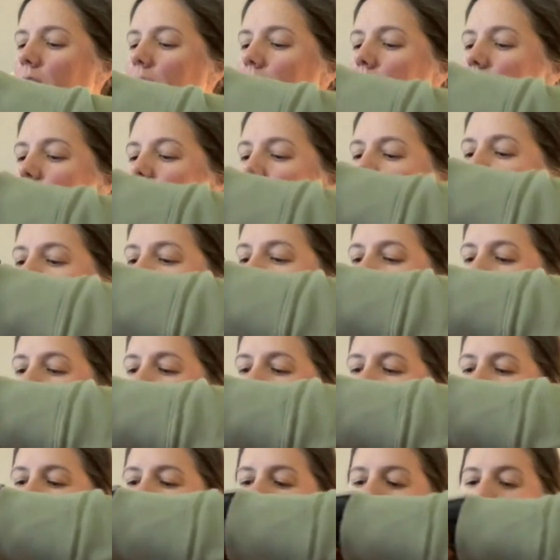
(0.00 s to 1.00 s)
And it's just the
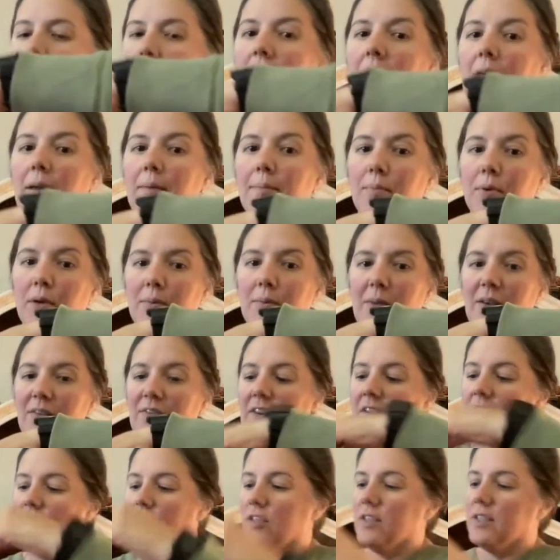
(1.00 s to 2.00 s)
center one. Again, putting my
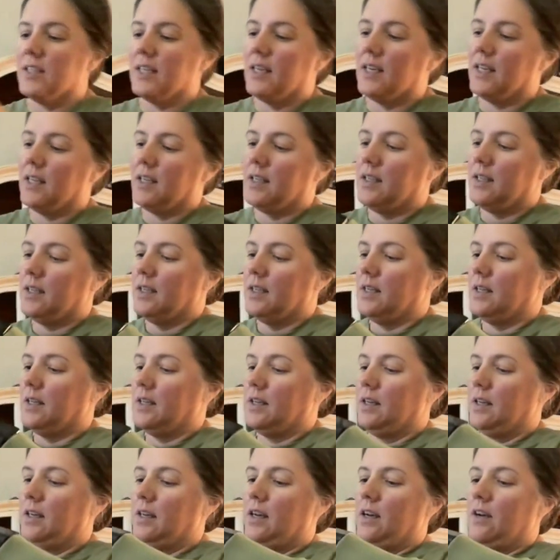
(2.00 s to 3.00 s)
fingers in,
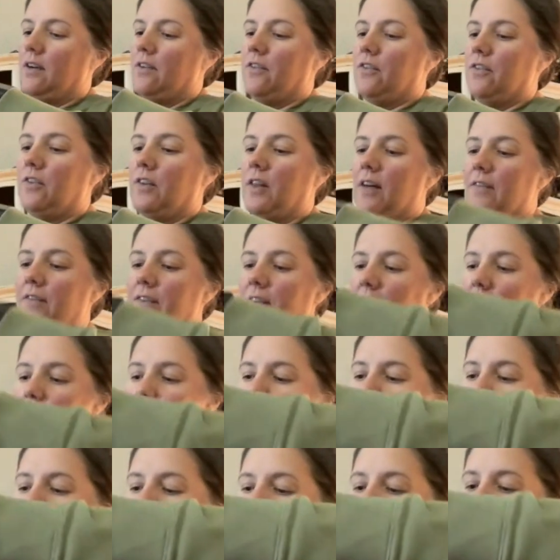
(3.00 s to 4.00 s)
fluffing
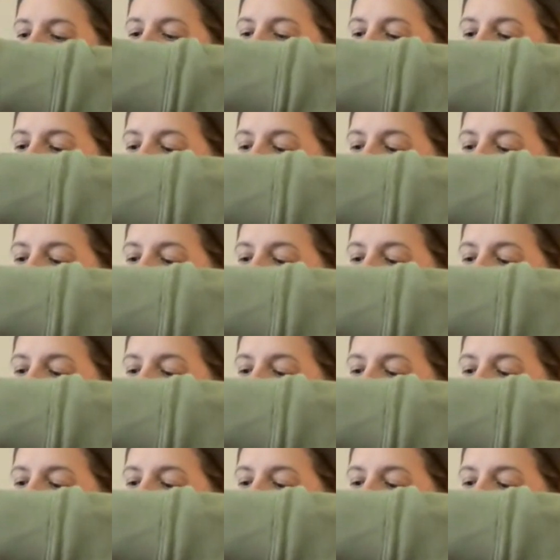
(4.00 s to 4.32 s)
them up.